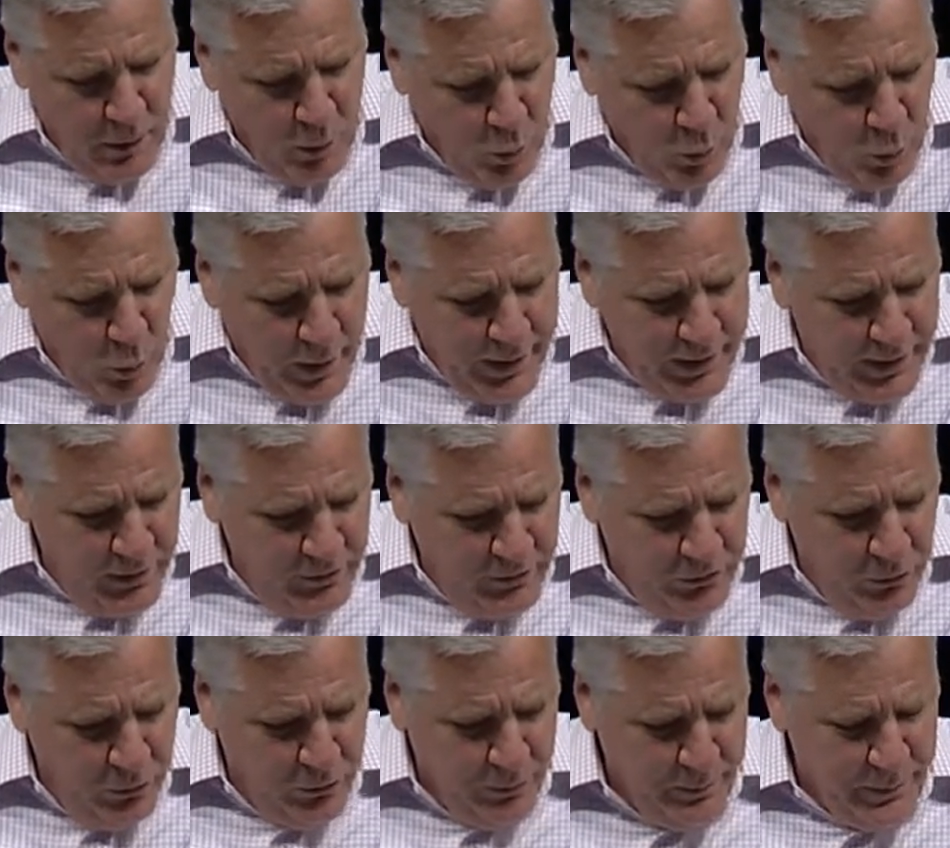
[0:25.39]
are
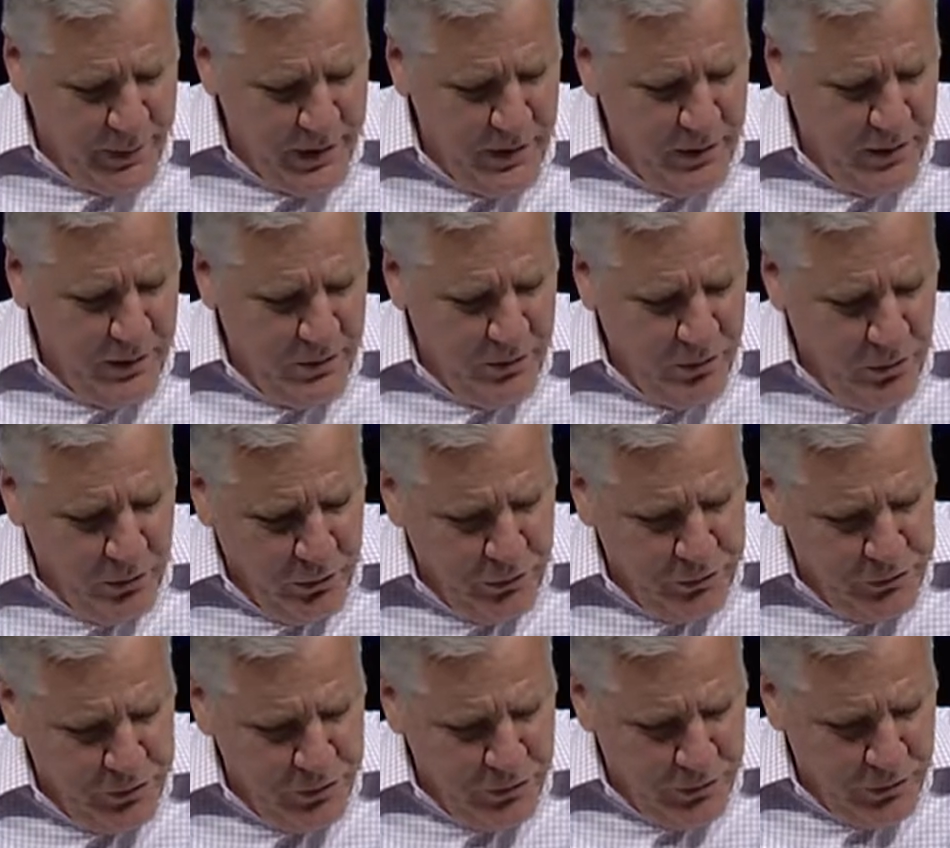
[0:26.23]
way too dependent
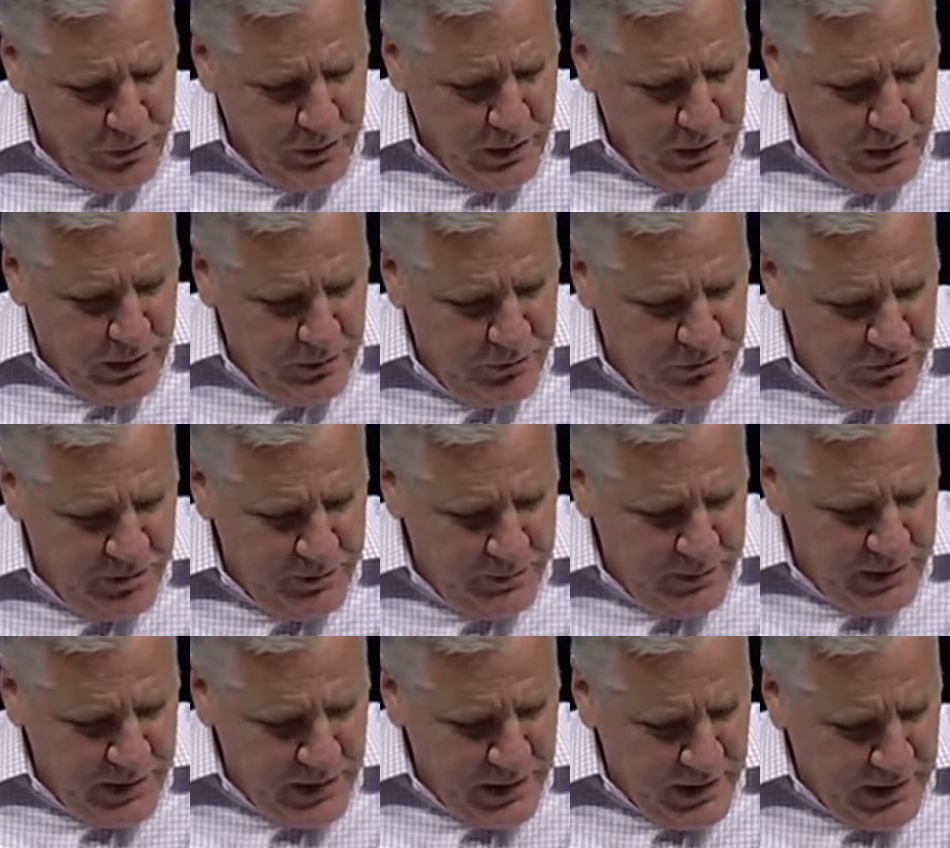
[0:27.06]
on your
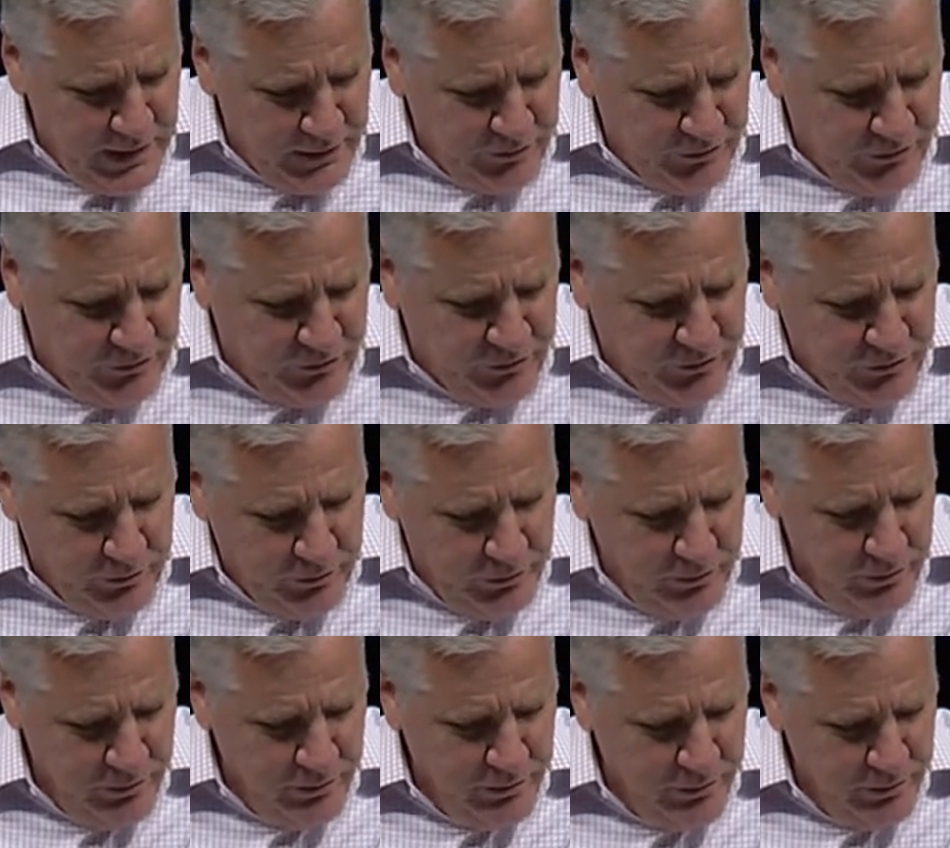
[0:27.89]

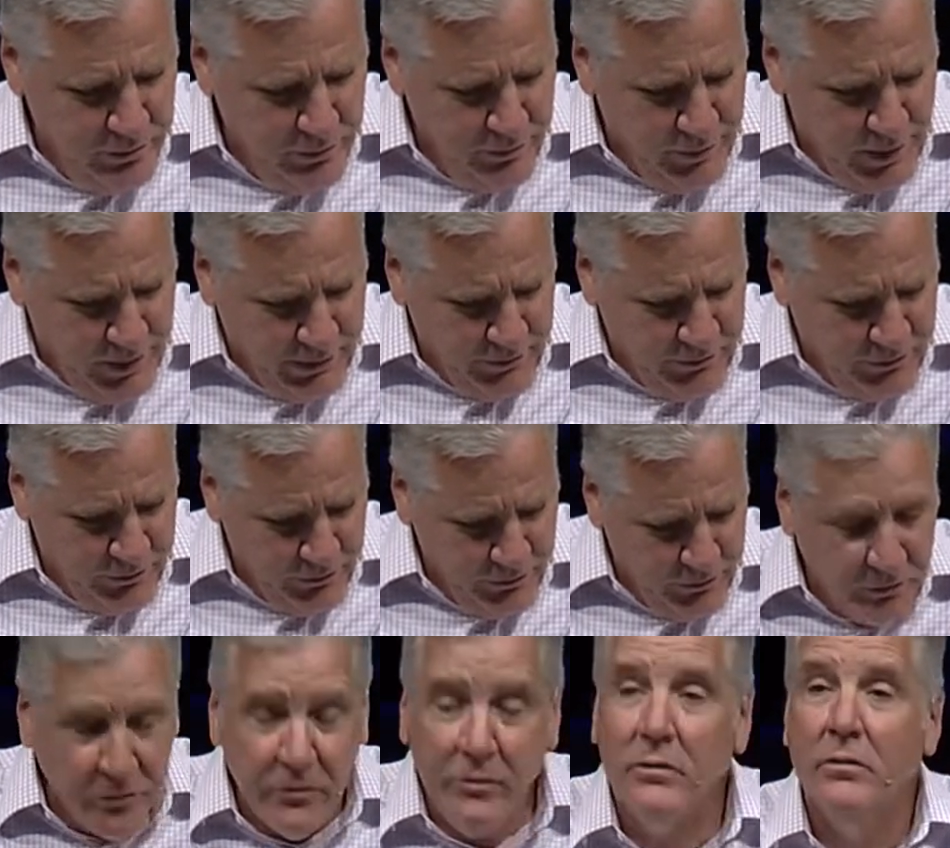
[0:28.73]
GPS
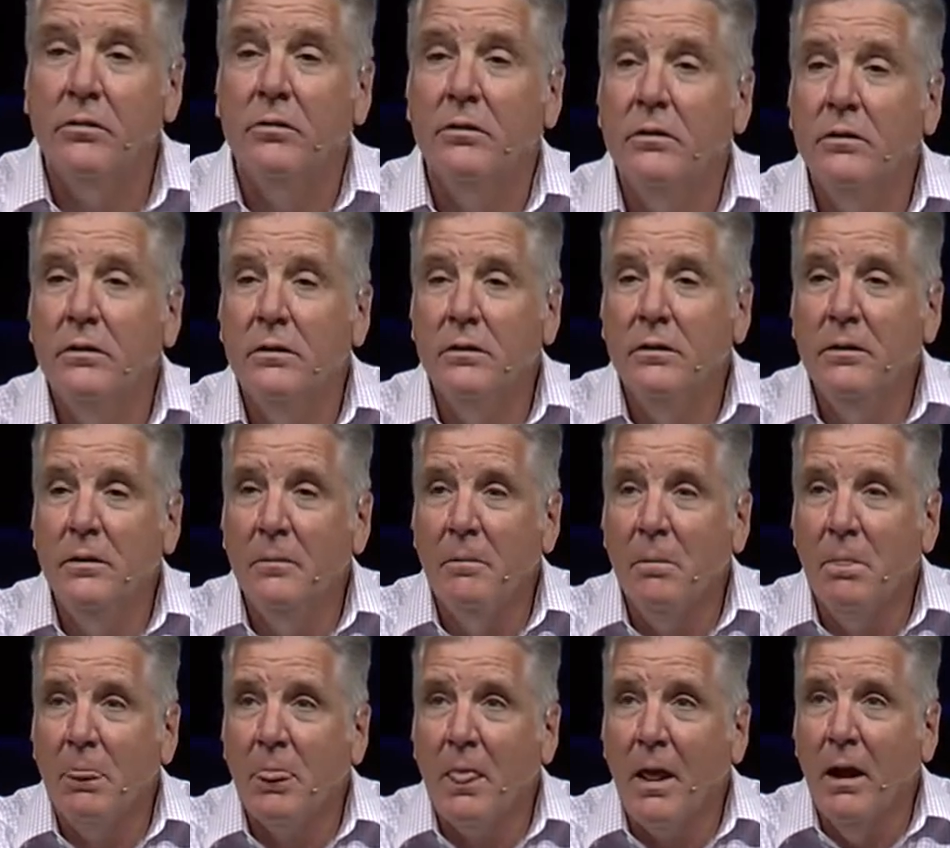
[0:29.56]
devices.
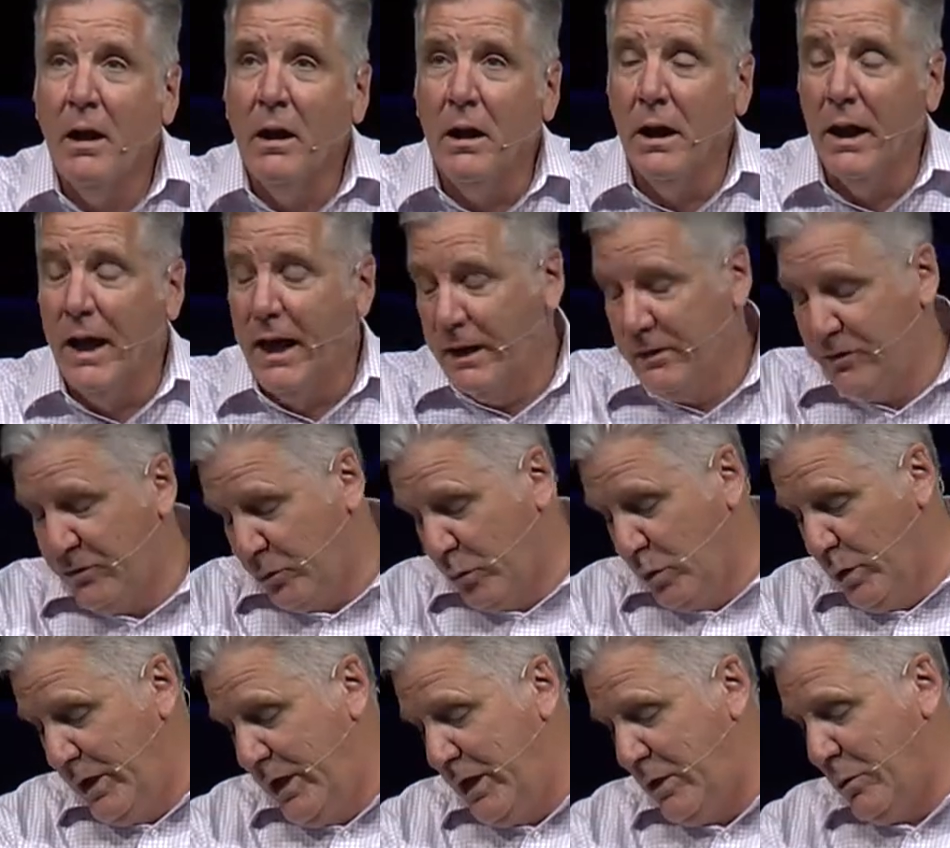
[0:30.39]

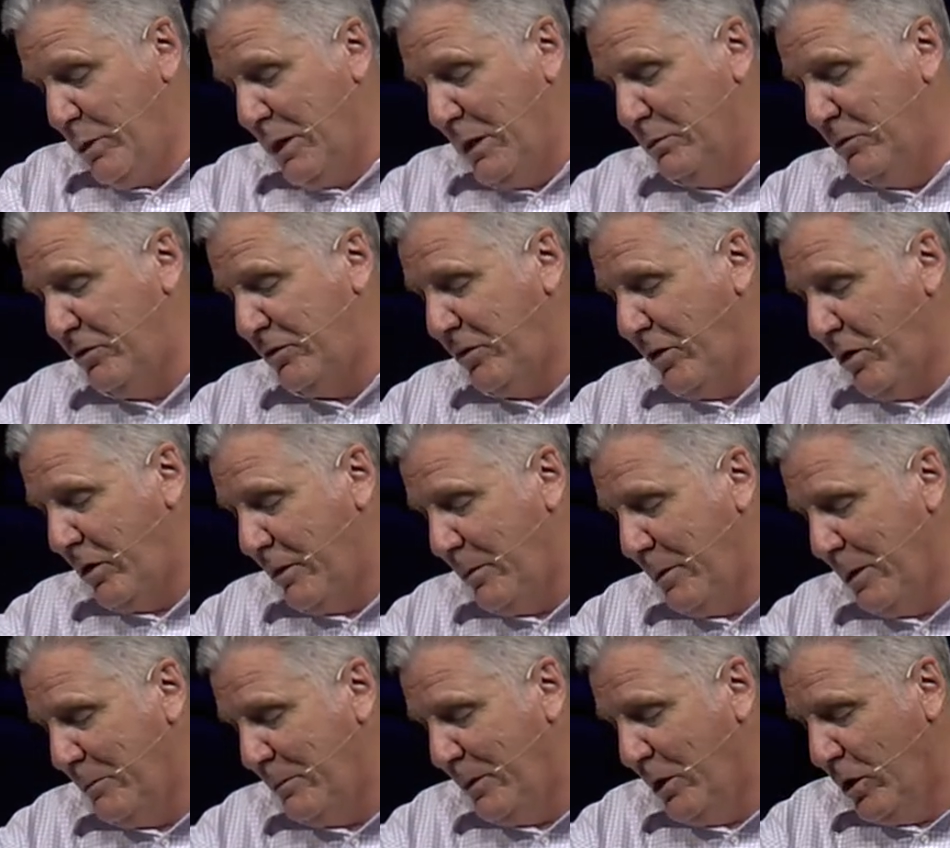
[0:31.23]
Last week, when I was
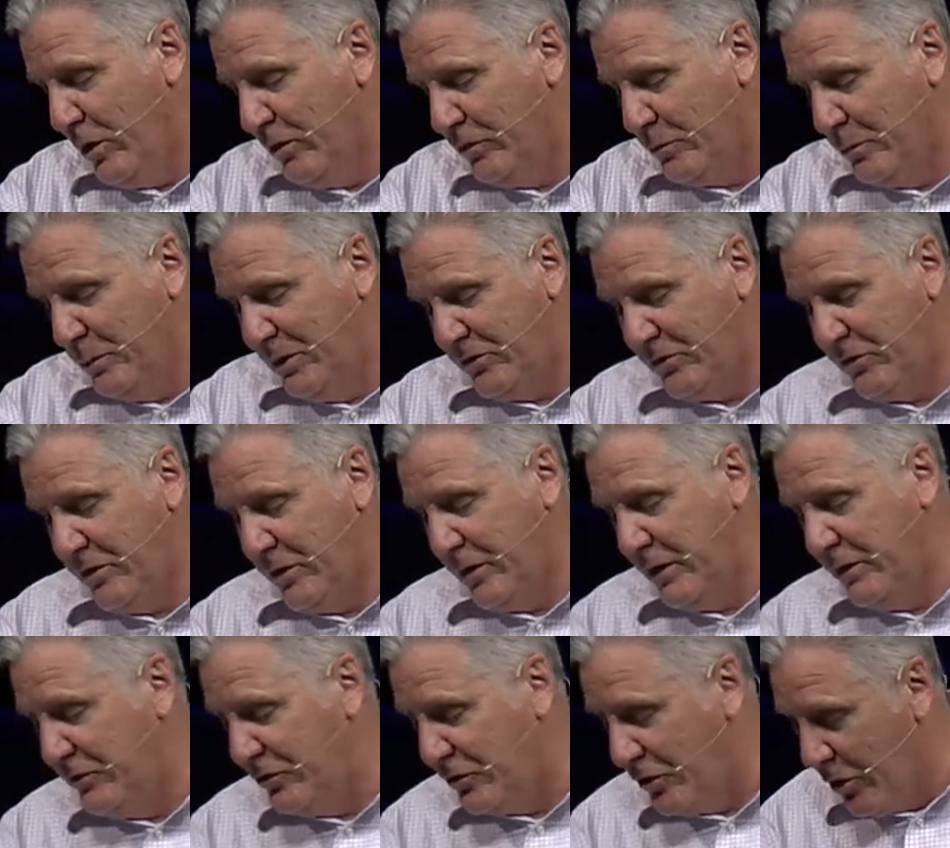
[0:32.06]
talking about Paul's
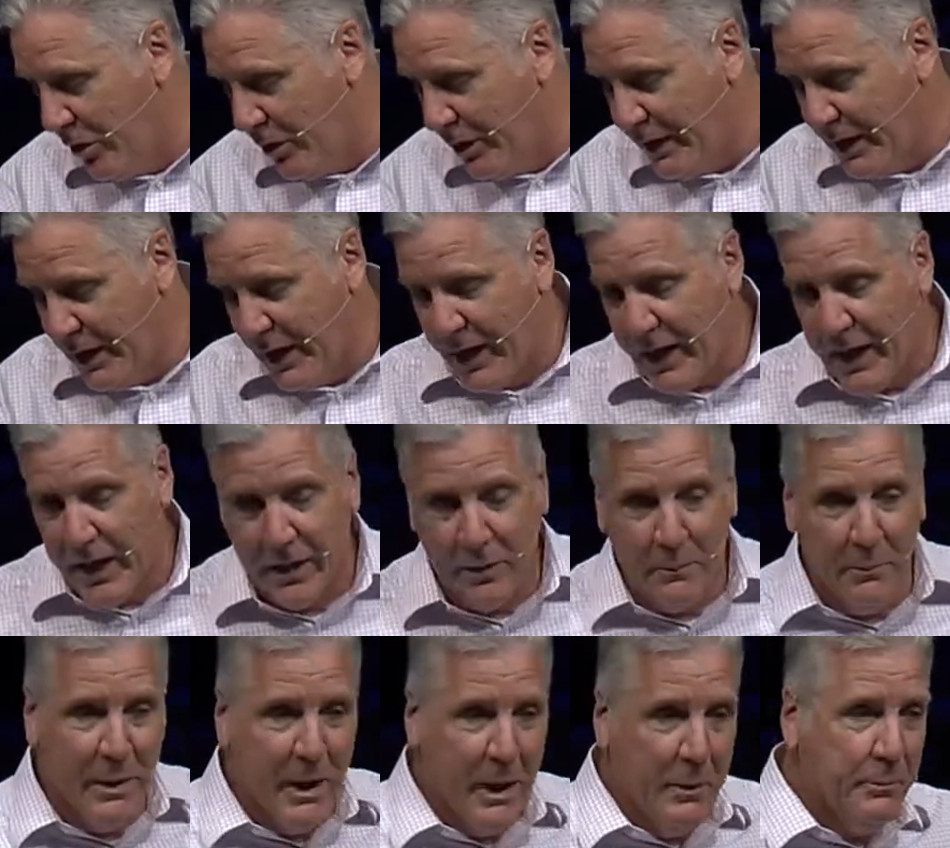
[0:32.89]
missionary journey, I
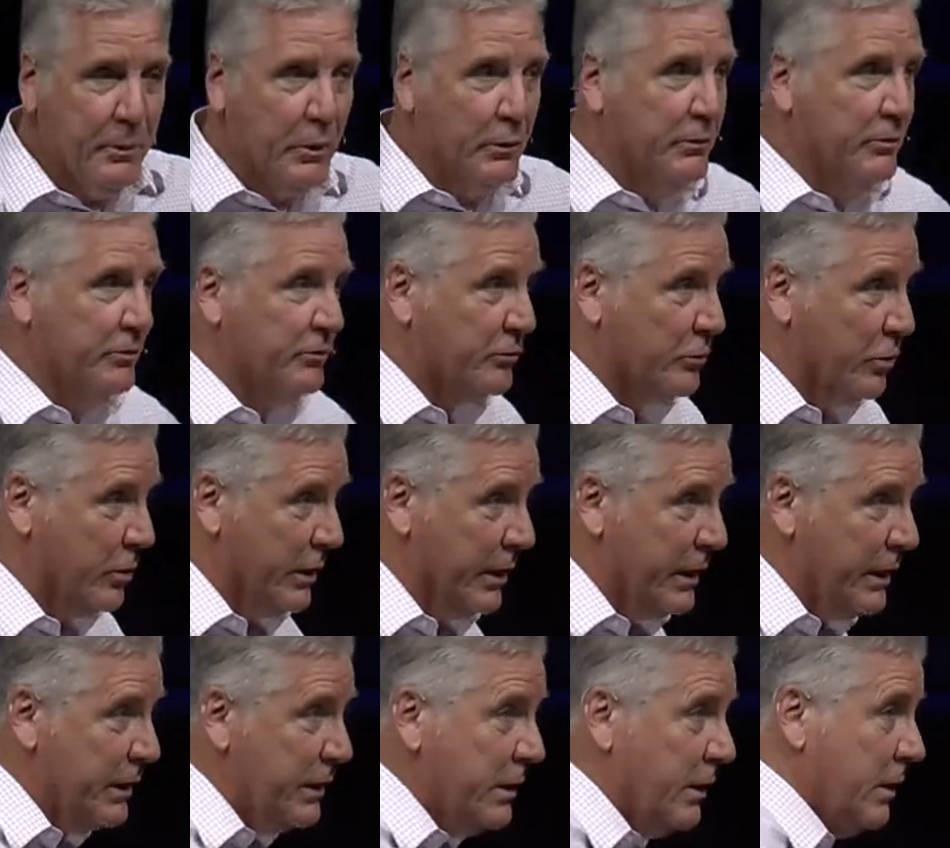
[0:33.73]
had a map on the
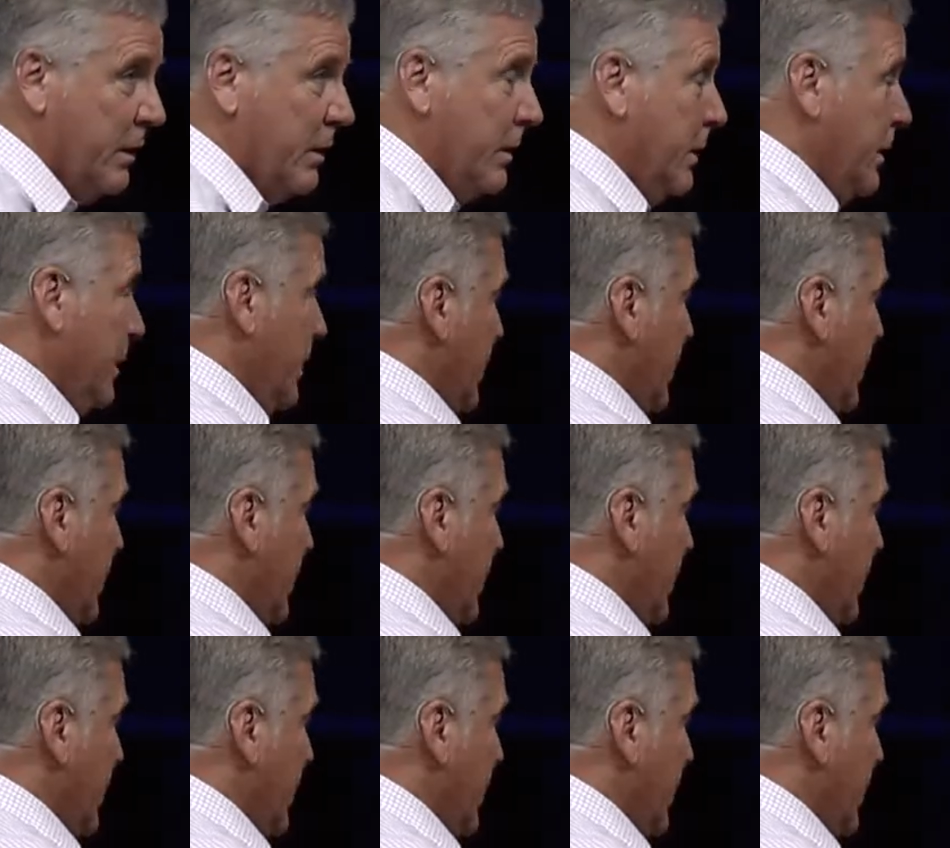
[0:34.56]
screen,